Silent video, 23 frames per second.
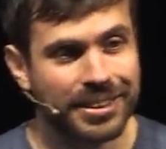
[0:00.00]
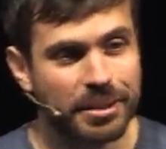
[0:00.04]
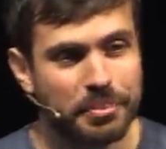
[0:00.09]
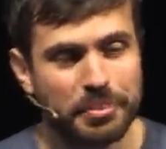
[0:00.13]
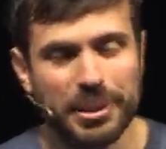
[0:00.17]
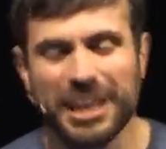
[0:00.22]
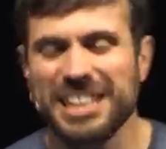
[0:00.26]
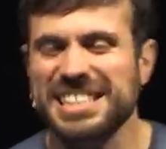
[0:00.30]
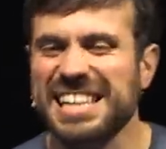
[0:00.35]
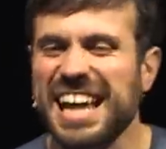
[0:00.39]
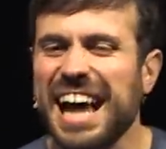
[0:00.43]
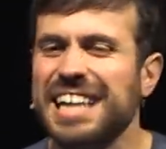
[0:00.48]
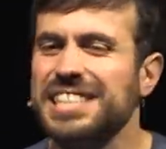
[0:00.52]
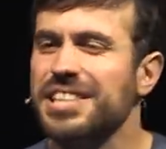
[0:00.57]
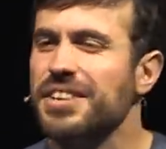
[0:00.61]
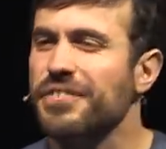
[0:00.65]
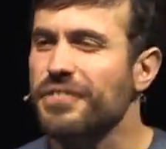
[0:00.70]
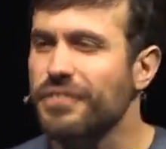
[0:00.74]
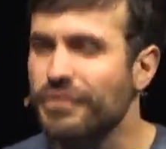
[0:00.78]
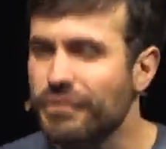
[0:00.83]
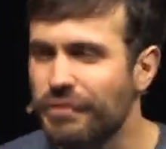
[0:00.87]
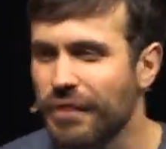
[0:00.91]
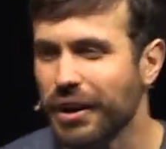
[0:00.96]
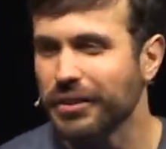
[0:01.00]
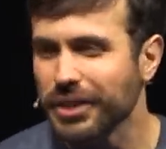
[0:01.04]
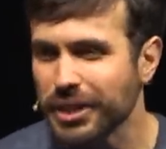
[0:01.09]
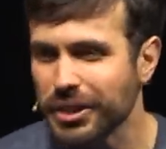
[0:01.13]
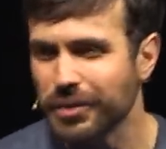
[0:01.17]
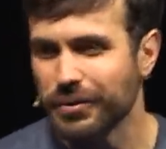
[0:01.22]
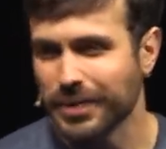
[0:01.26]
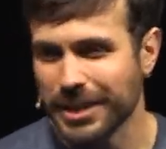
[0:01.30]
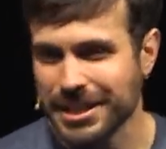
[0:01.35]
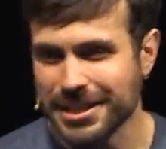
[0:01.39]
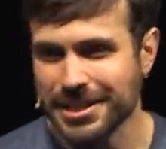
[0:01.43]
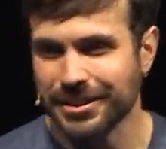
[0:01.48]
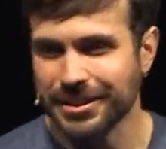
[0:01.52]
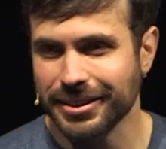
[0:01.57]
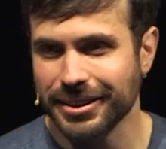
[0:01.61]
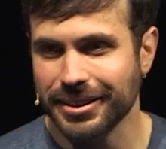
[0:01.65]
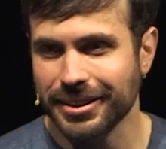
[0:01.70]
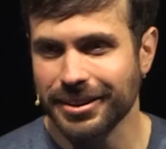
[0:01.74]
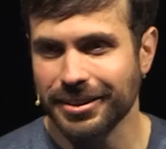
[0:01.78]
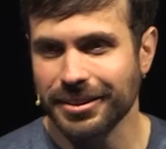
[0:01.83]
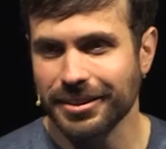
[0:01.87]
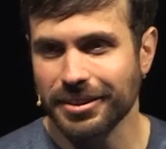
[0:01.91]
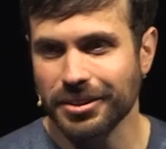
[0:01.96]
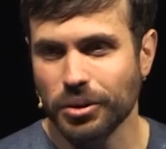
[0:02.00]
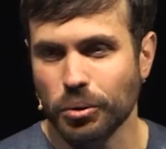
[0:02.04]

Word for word: Because as of very recently,